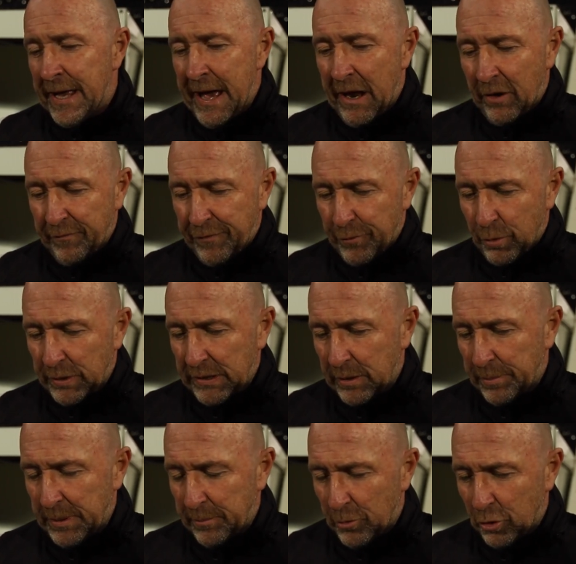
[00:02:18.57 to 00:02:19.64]
Aaron forward a little
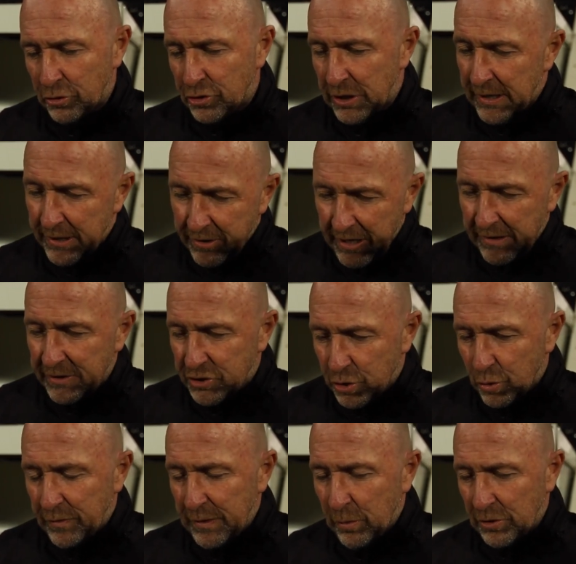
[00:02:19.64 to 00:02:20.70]
bit more and try and create the
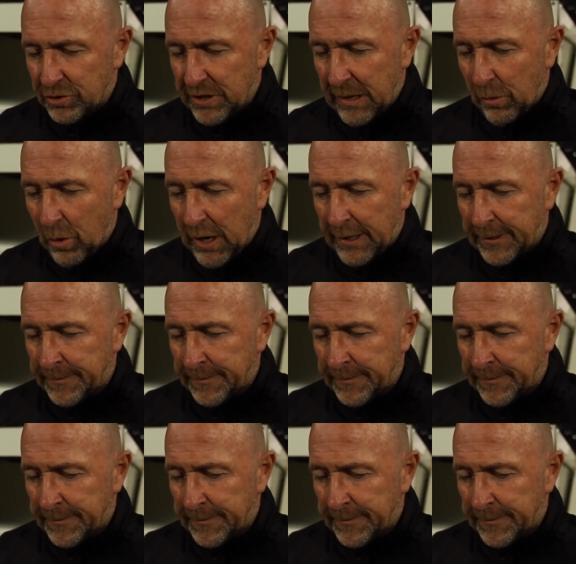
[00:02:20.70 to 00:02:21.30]
2v1s out wide.